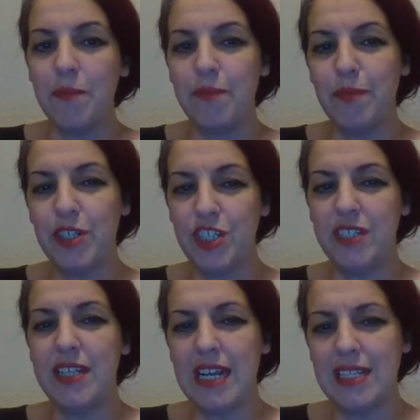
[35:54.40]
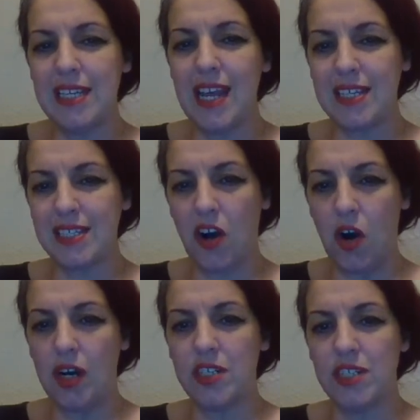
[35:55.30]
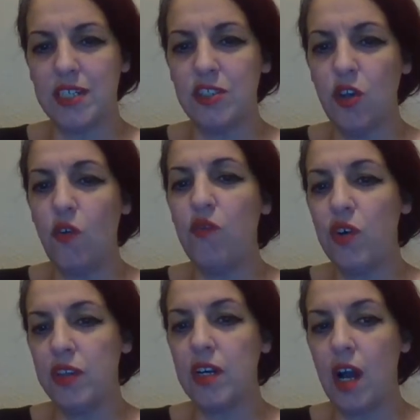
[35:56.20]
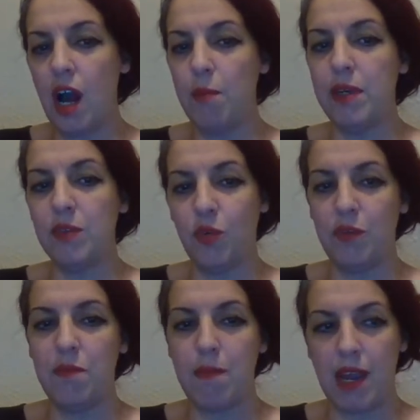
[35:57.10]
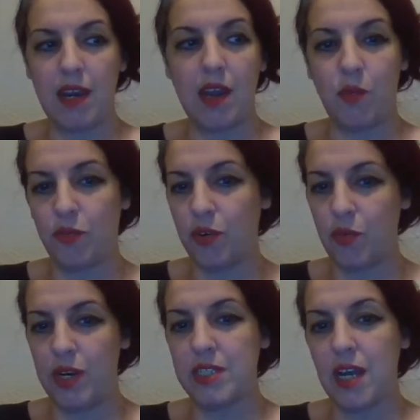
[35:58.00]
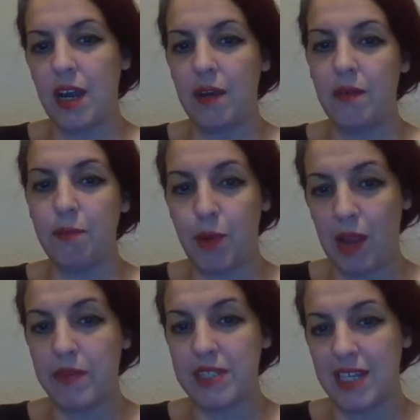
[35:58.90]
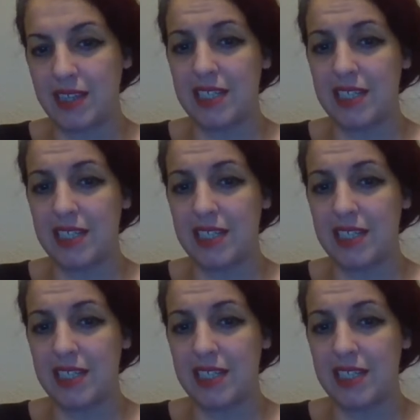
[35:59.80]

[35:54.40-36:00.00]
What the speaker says: But she takes it as hard. She says no further comment will be made, and we request privacy at